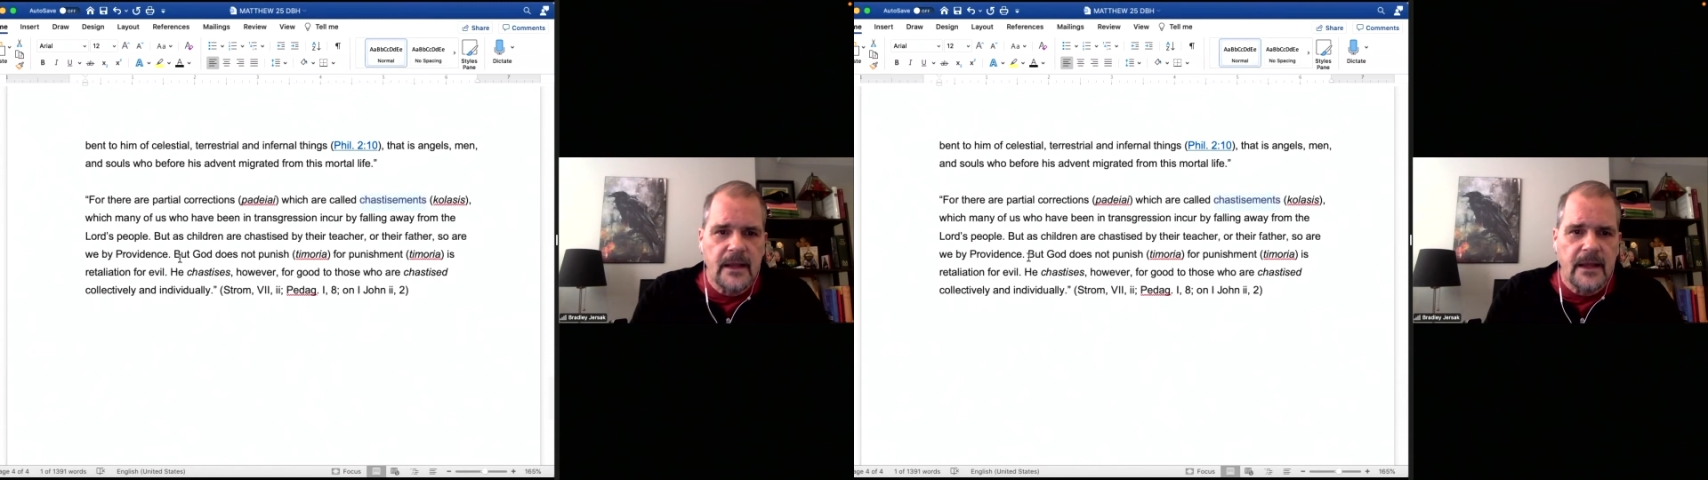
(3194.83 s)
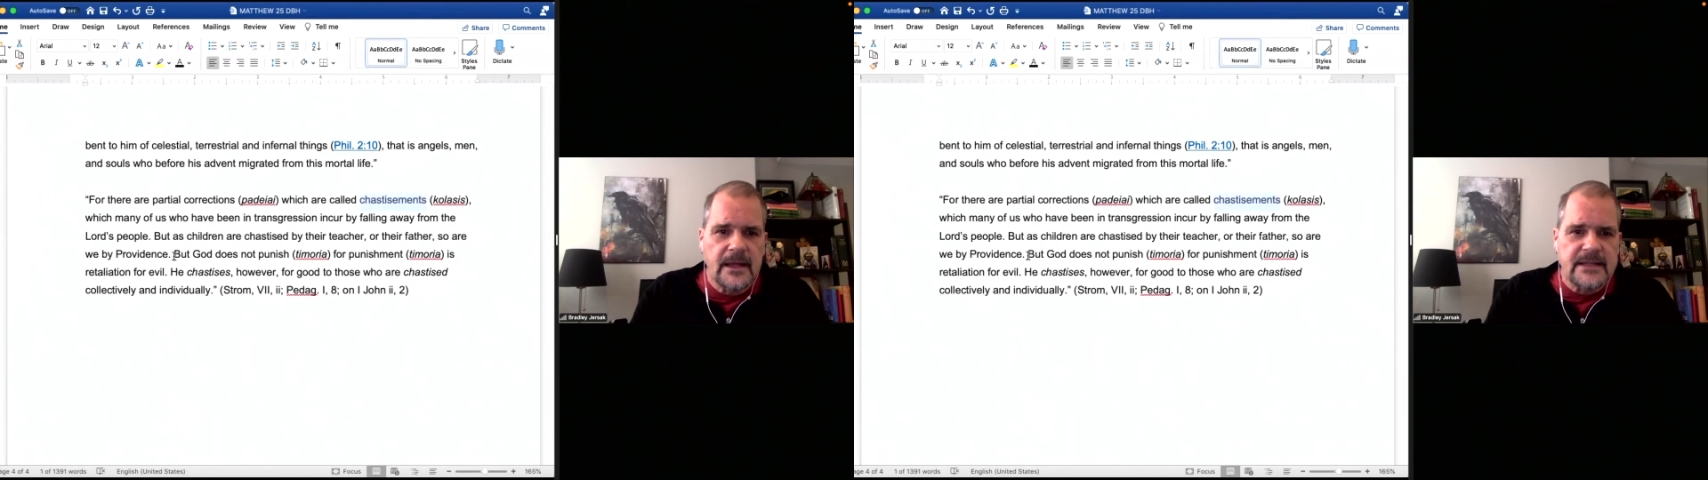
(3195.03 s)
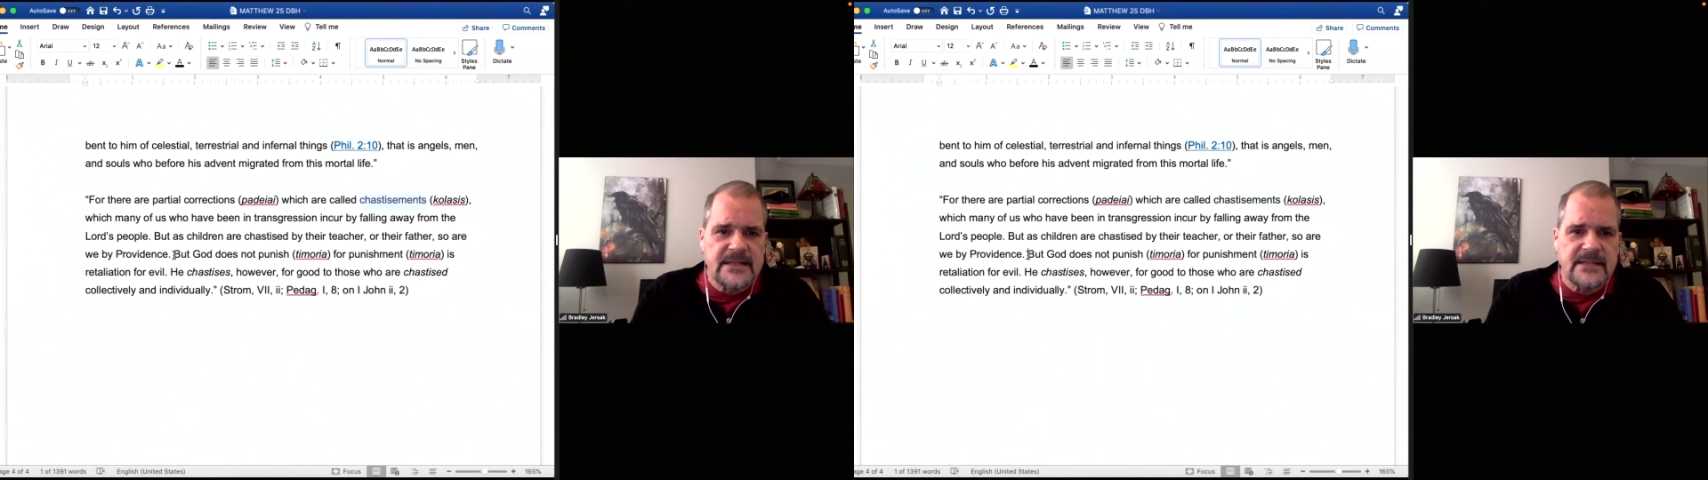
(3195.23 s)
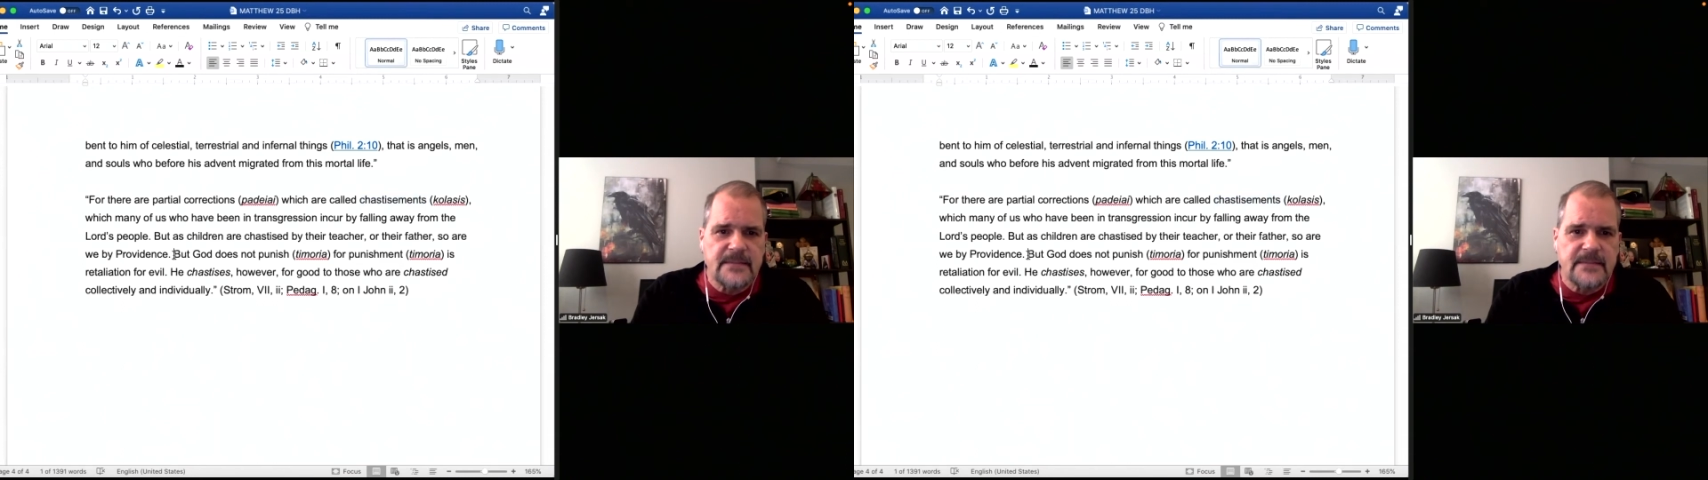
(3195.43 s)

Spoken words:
he says,